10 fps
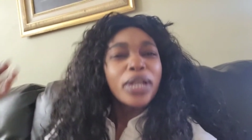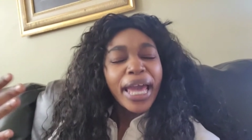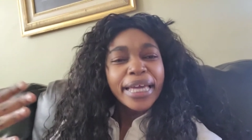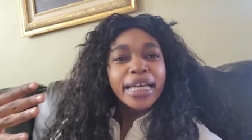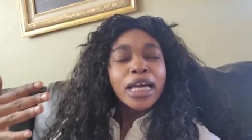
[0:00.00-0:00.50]

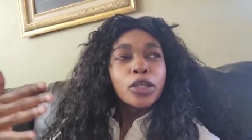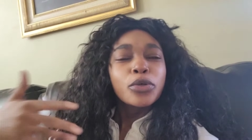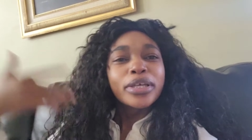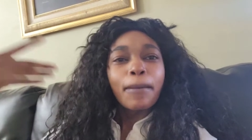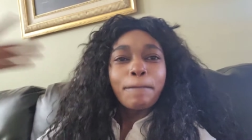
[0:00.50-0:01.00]
like
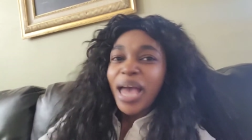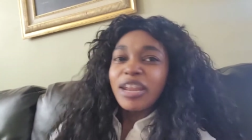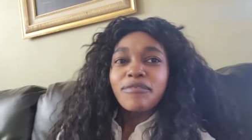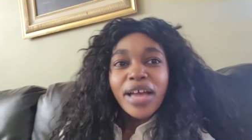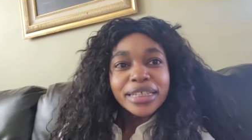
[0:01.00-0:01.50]
you can
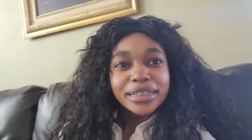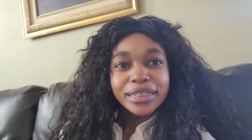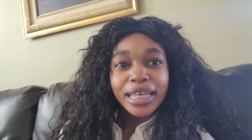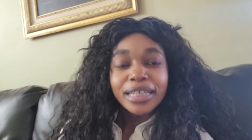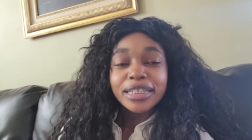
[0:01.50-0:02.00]

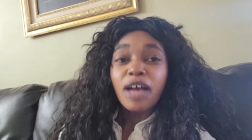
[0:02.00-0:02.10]
manifest things.